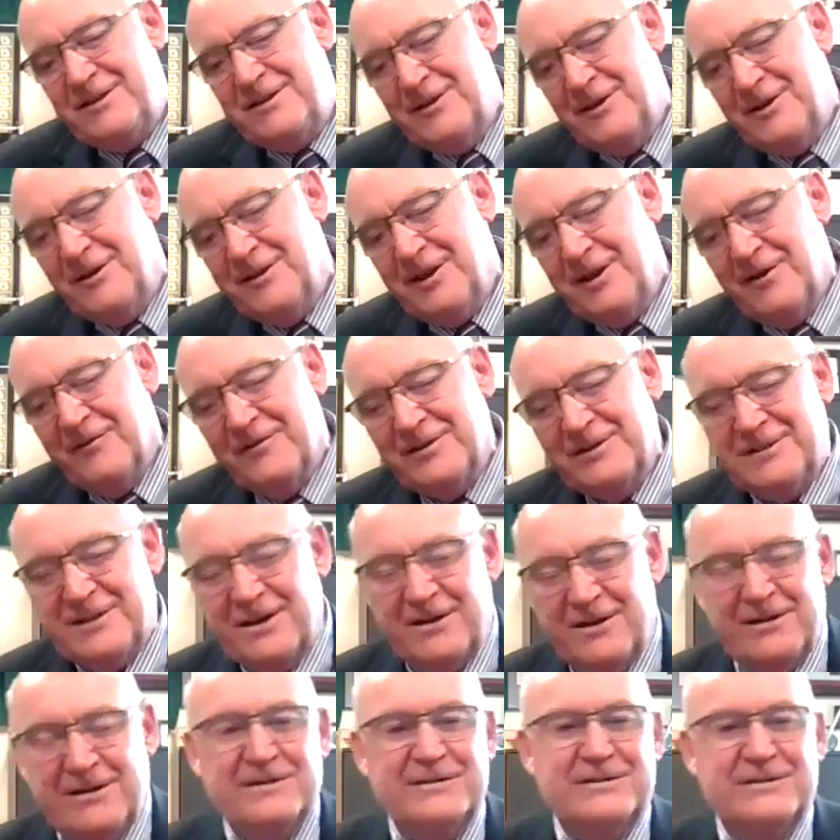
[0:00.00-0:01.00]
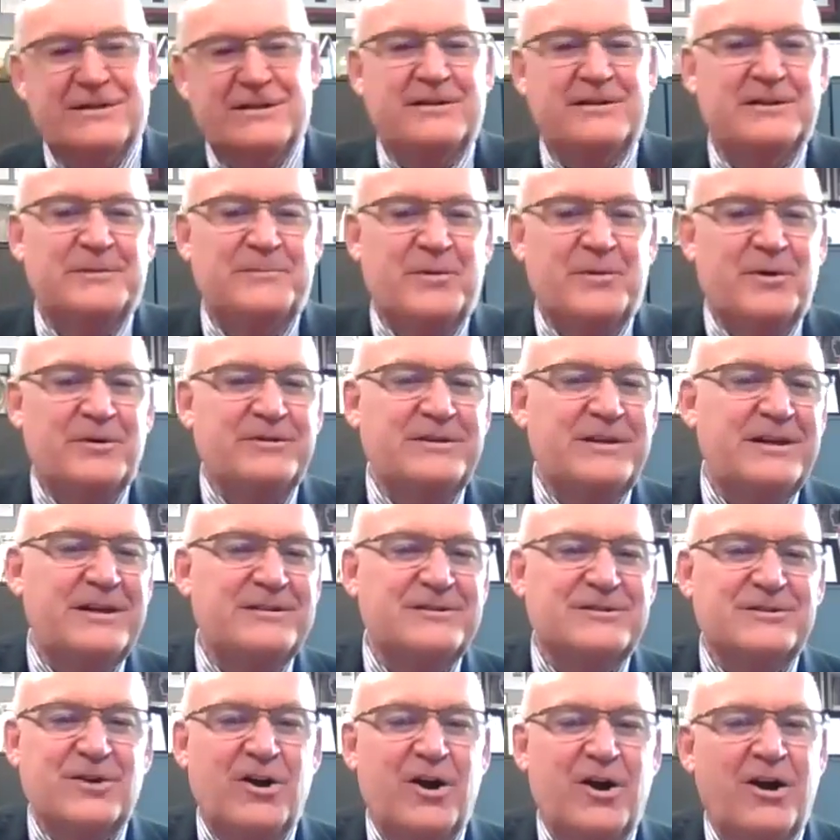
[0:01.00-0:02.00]
they always tell you to sing the birthday
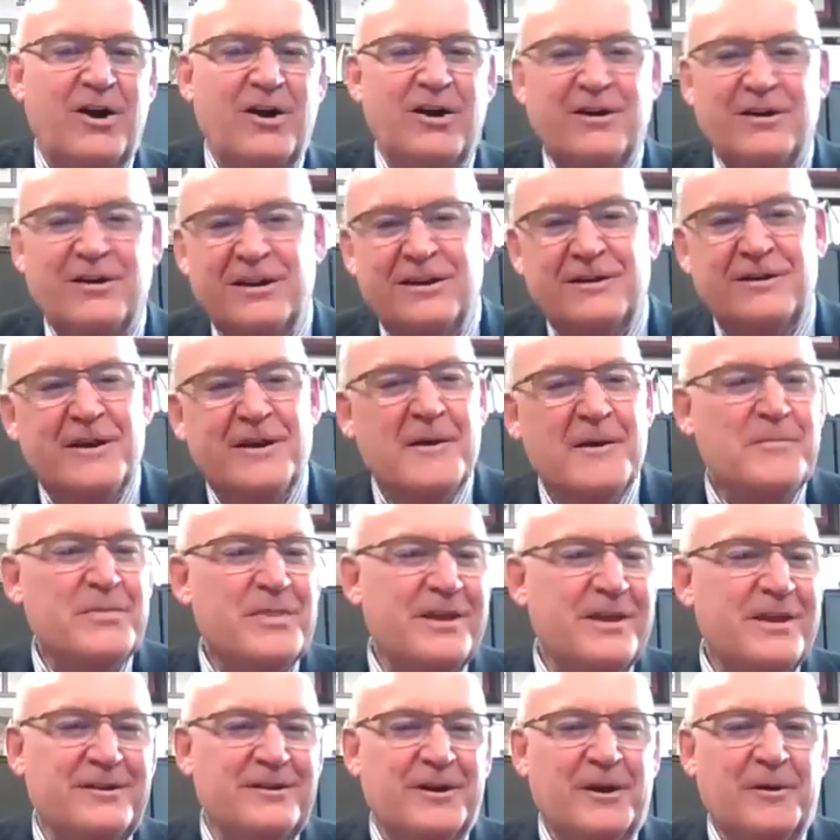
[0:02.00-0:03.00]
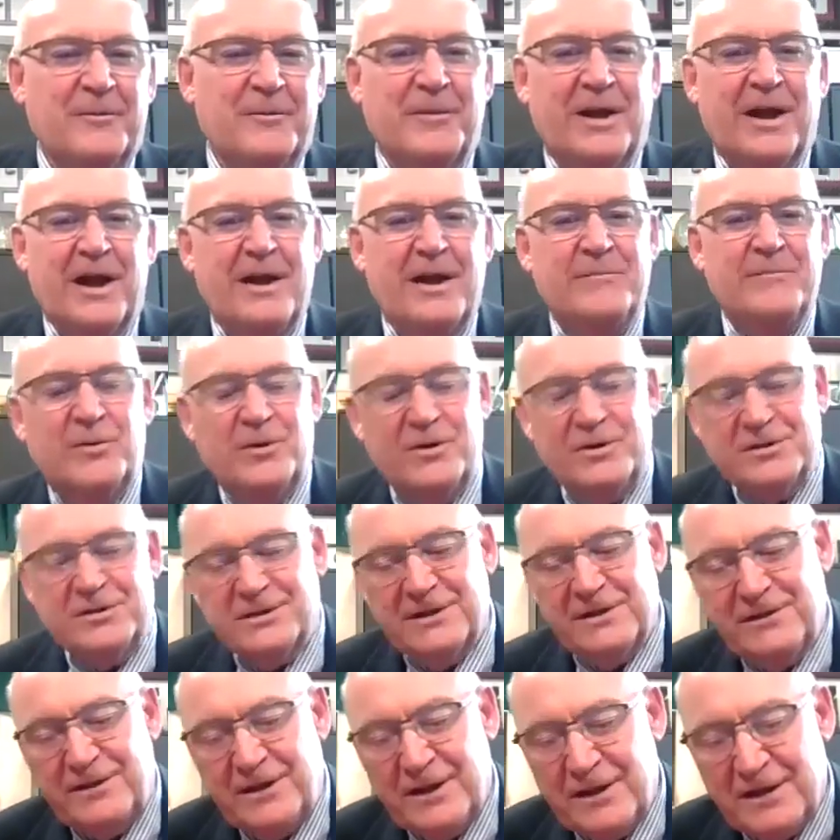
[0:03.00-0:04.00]
song, and but I
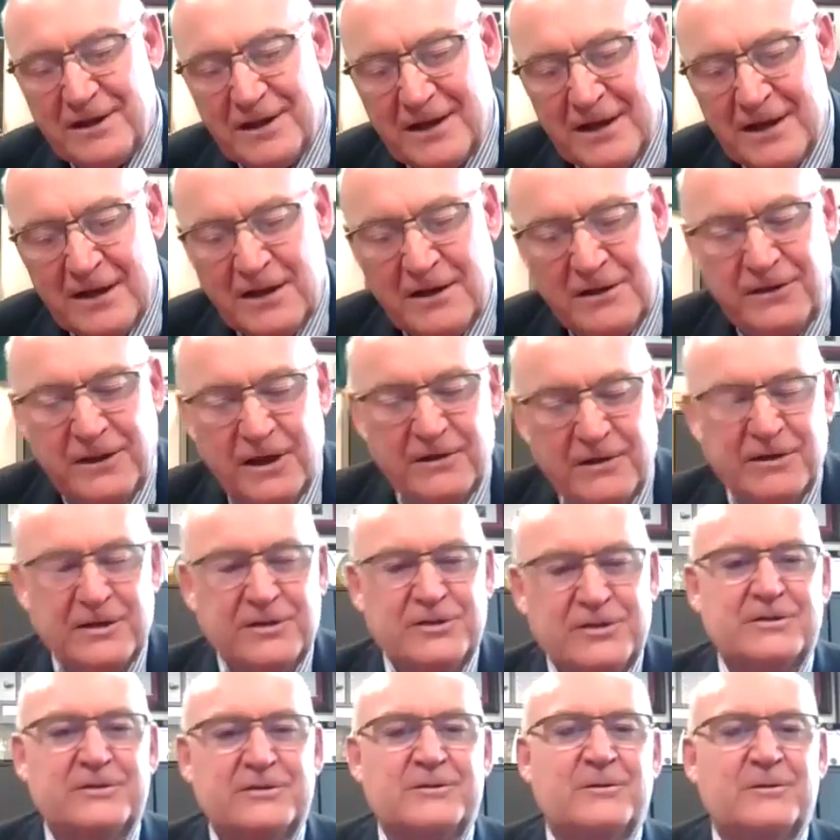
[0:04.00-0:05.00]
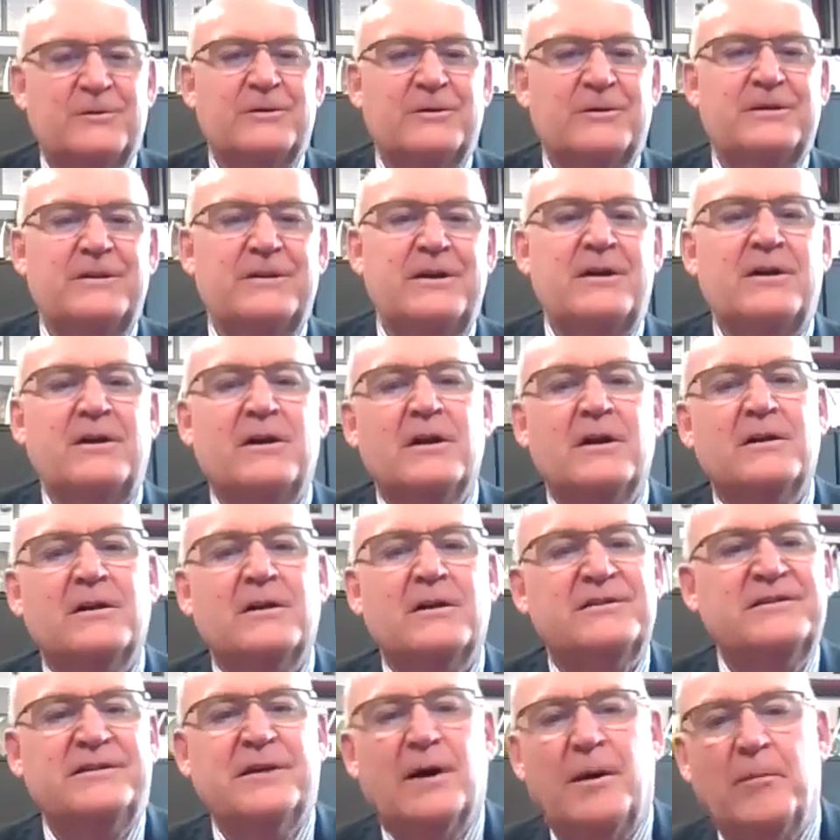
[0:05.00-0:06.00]
personally think anything that you're told in there,
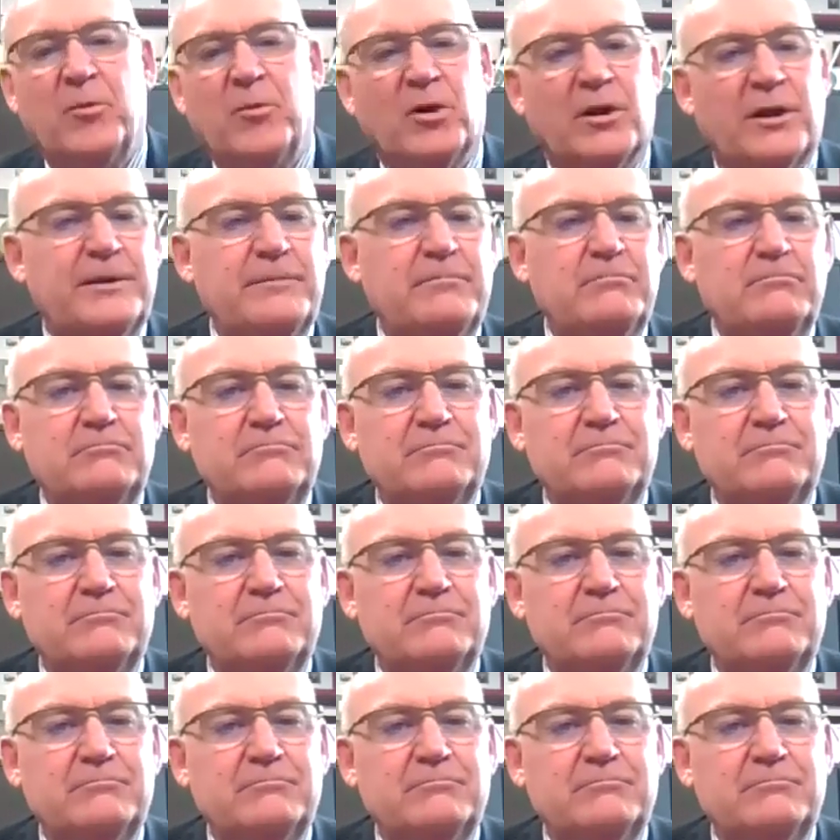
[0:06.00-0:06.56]
double it.